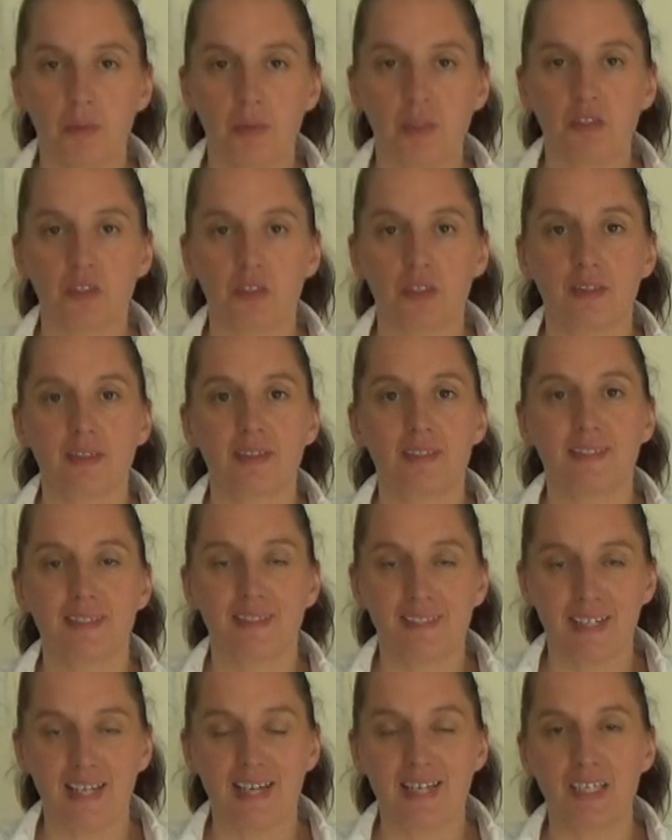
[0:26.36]
mentioned
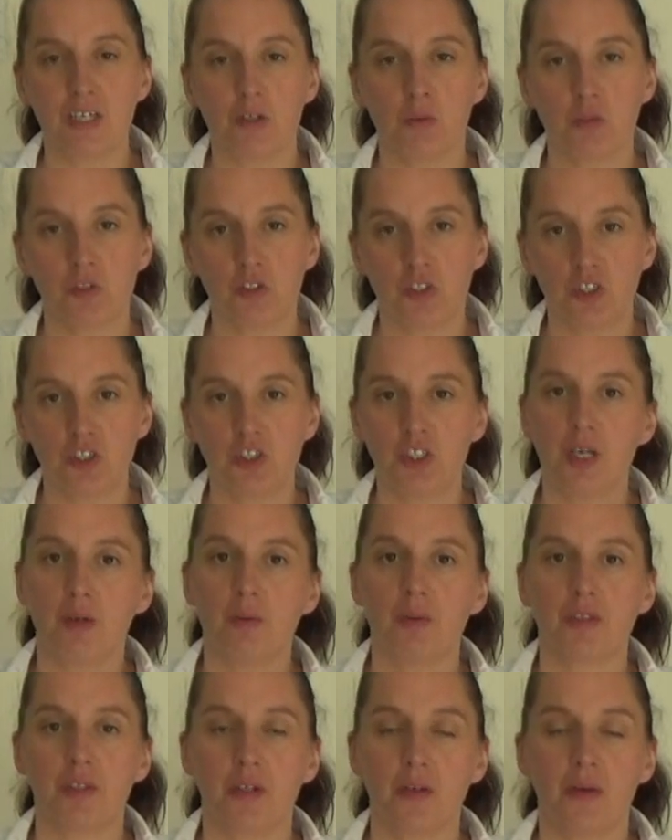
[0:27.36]
today I want to share
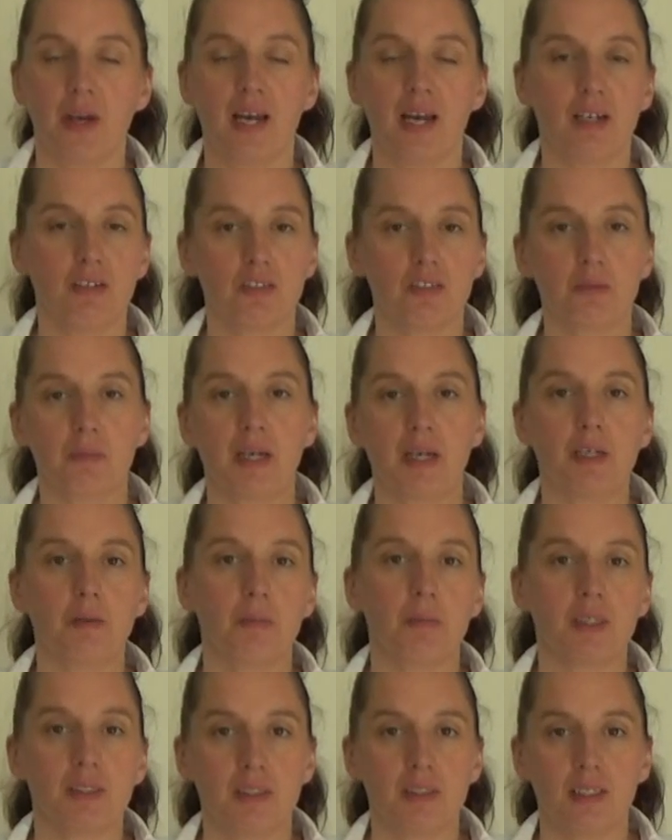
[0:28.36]
with you how to make
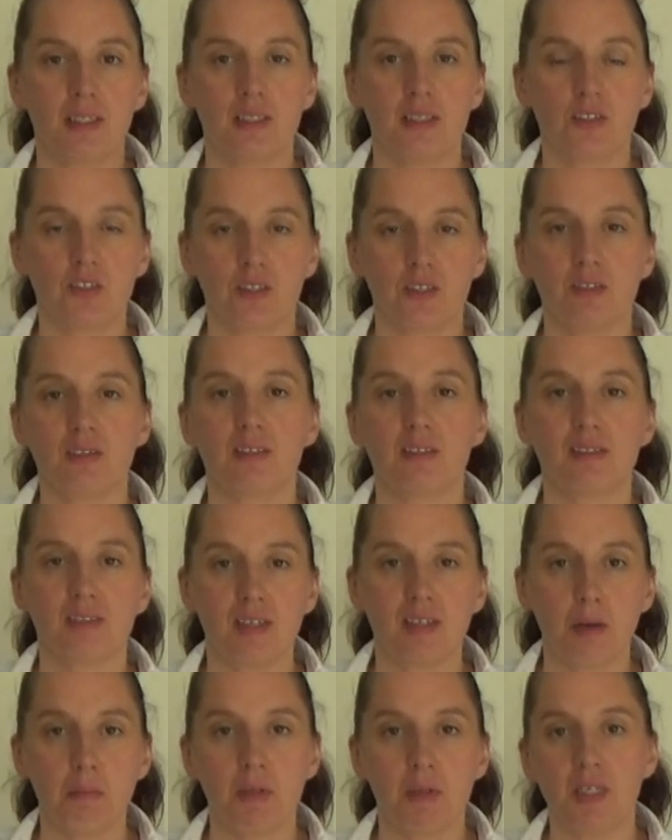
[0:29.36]
my delicious
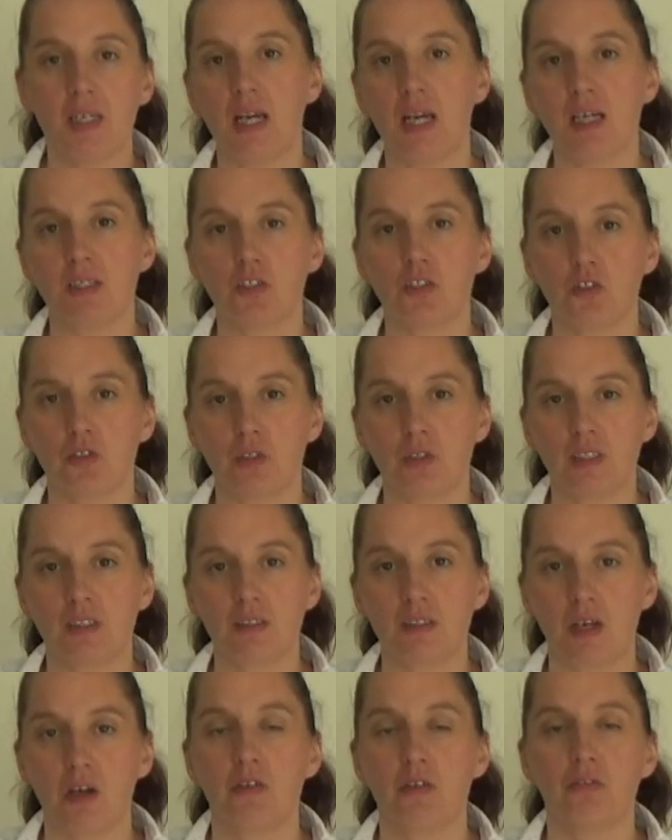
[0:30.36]
salmon and
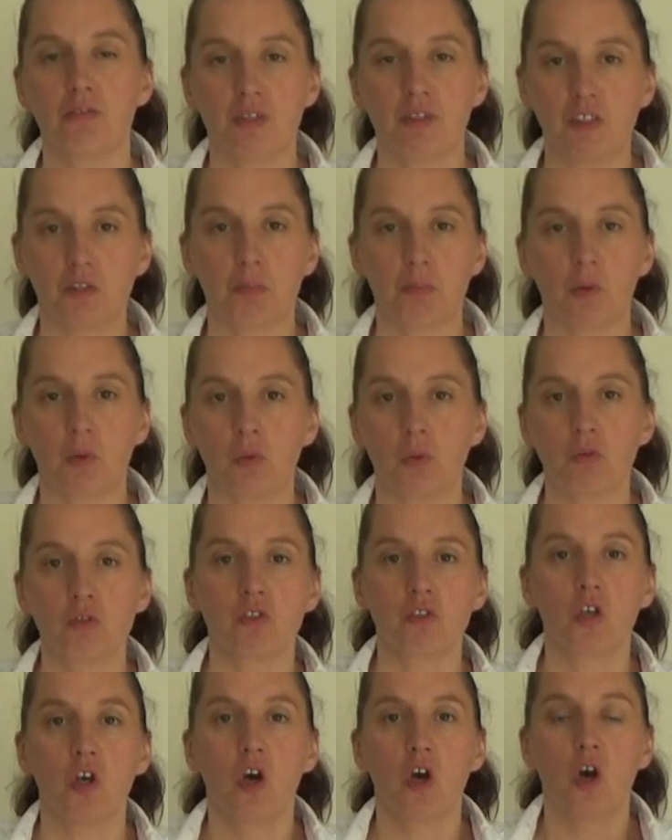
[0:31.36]
chorizo fish
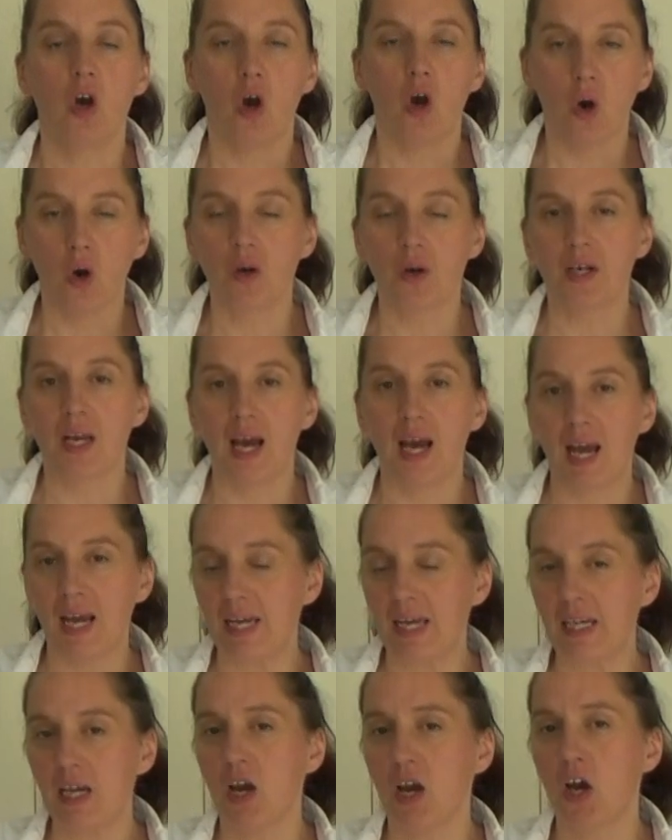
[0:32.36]
balls on
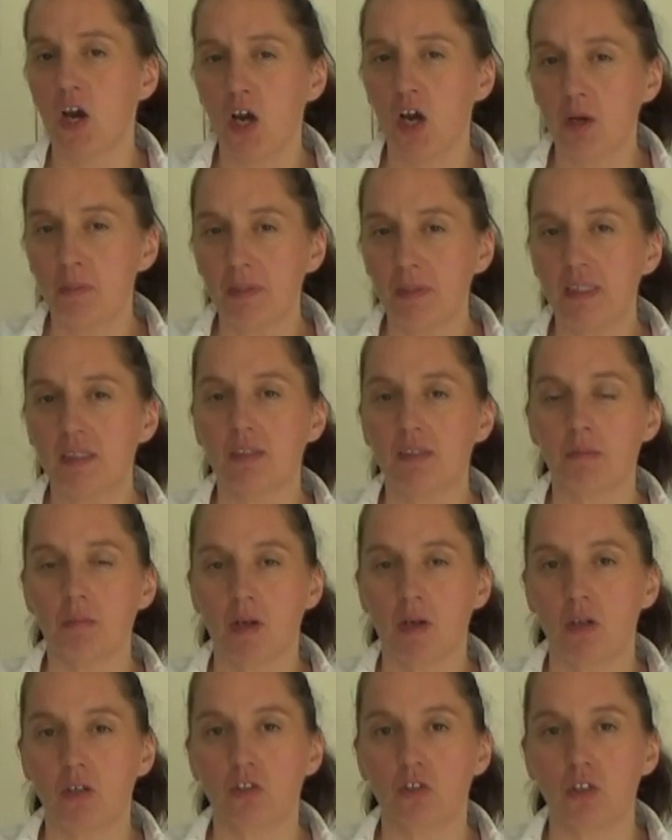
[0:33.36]
a herby
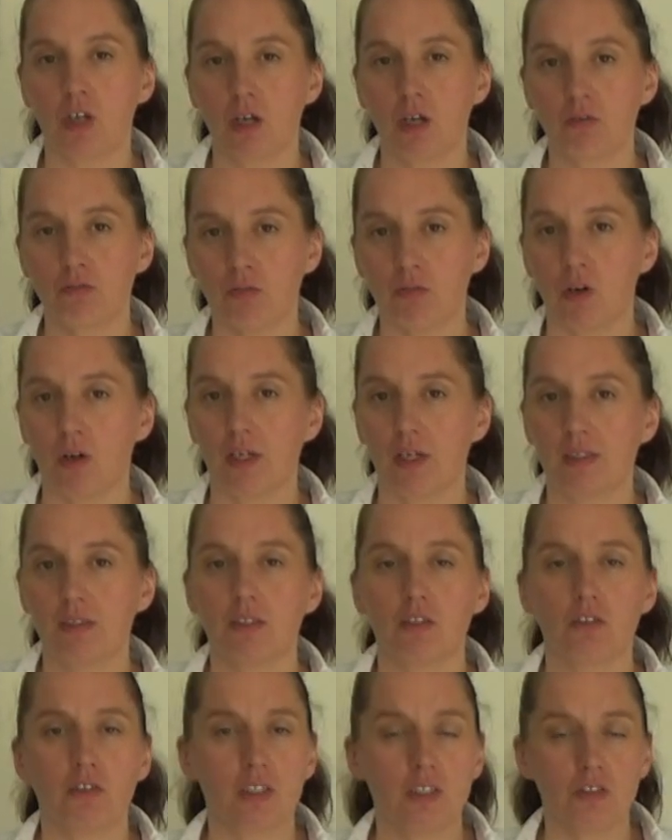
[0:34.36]
tomato rice.
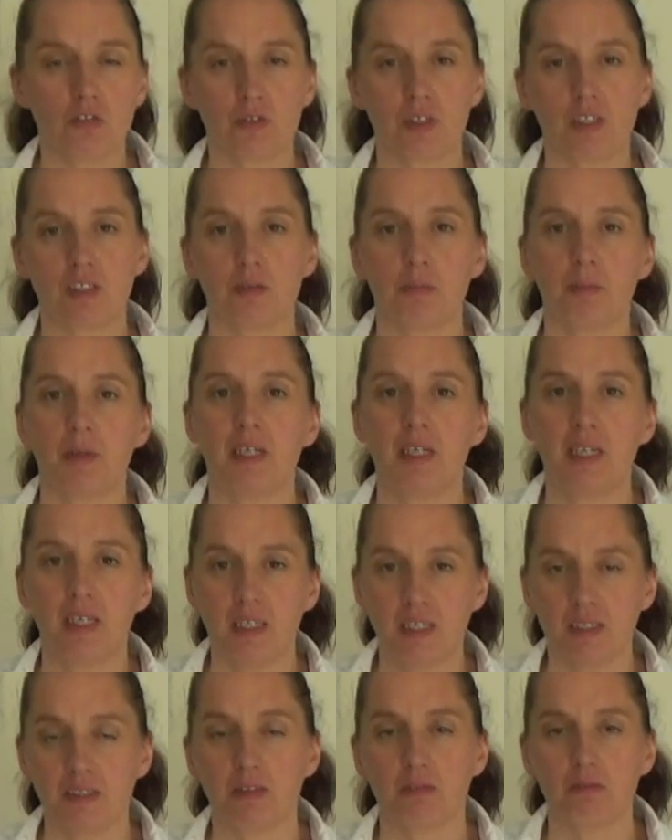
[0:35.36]
So this
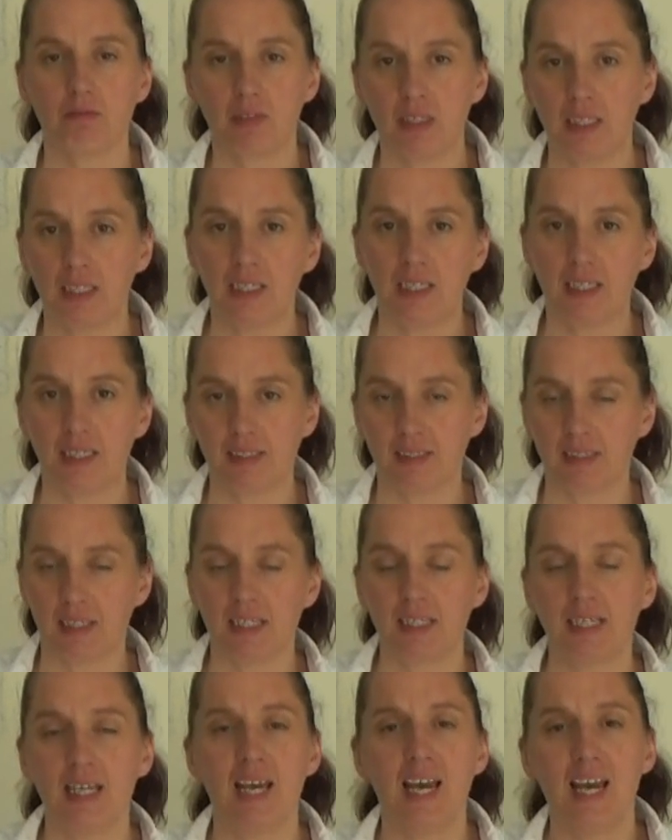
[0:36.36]
recipe is really
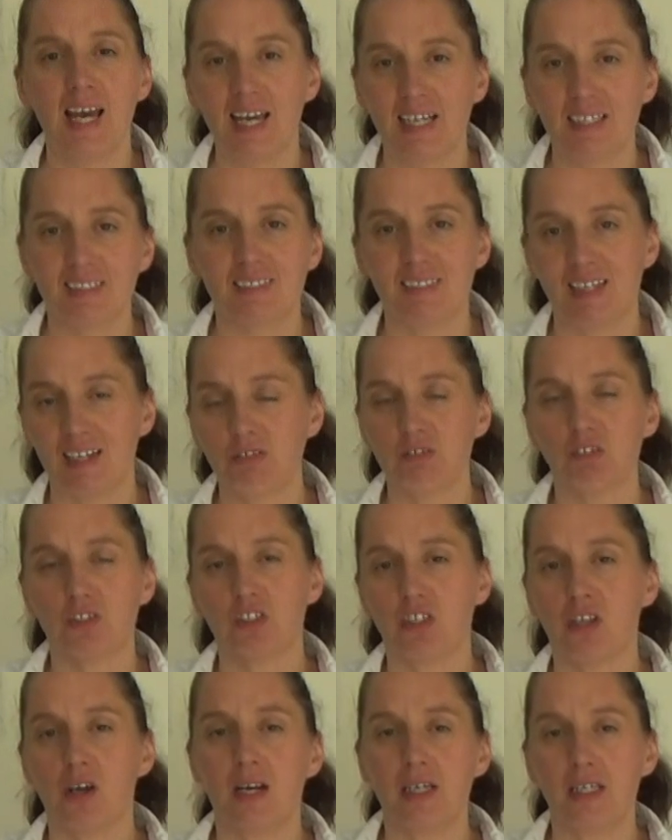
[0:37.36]
easy. It sounds
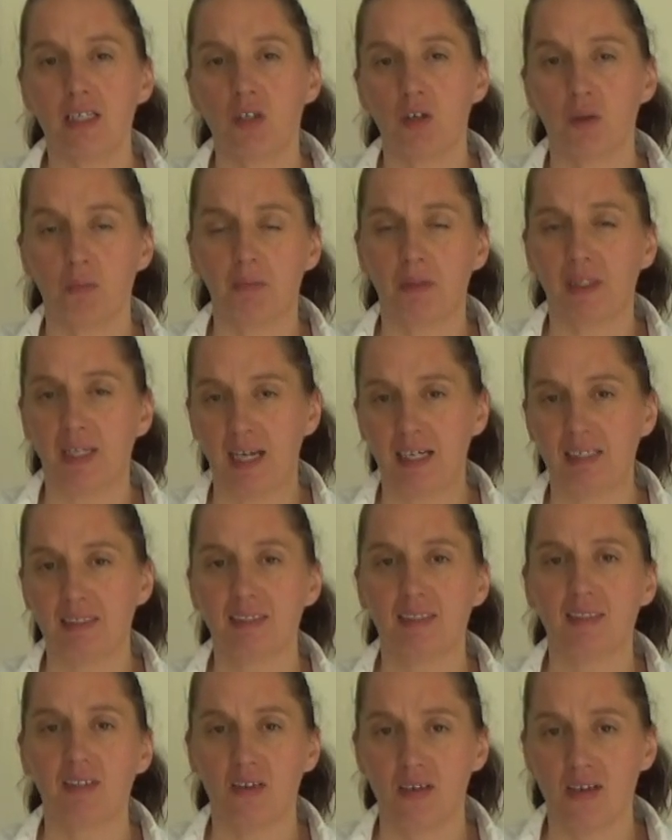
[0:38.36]
slightly
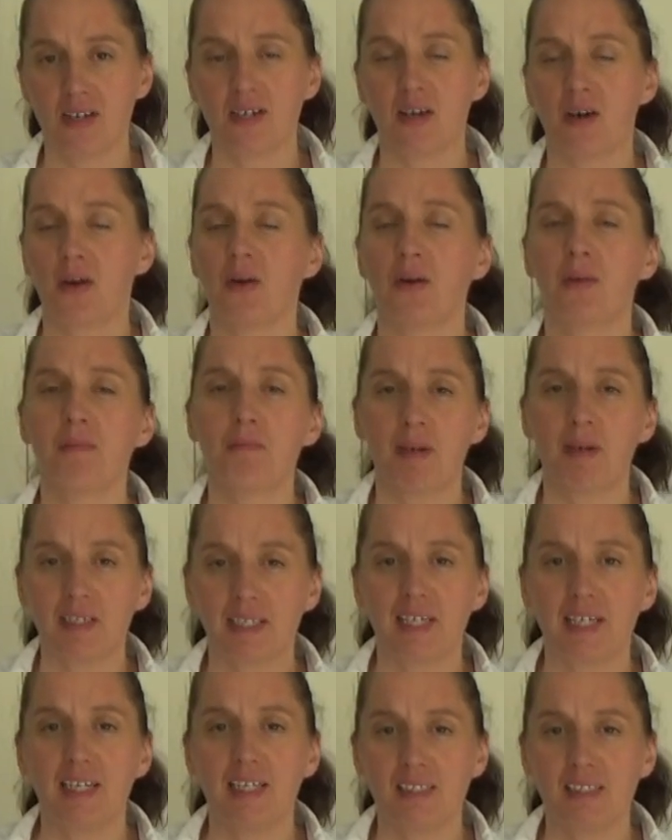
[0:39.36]
complicated, I know, but
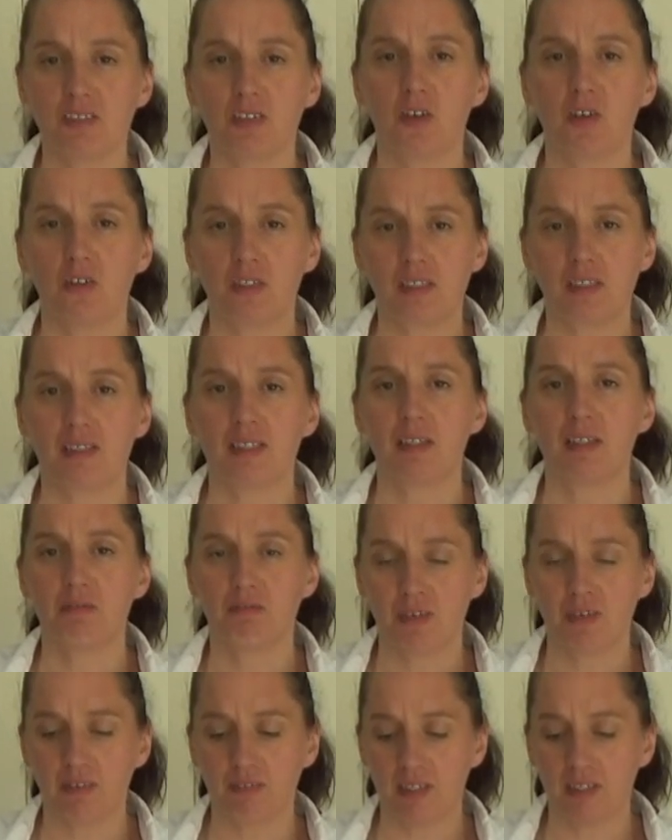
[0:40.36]
it is honestly
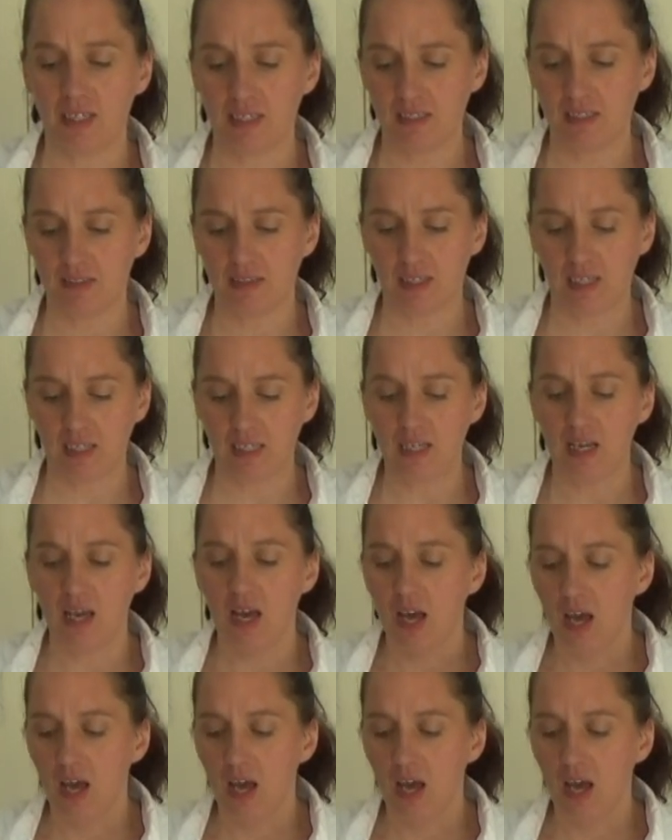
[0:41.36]
very easy.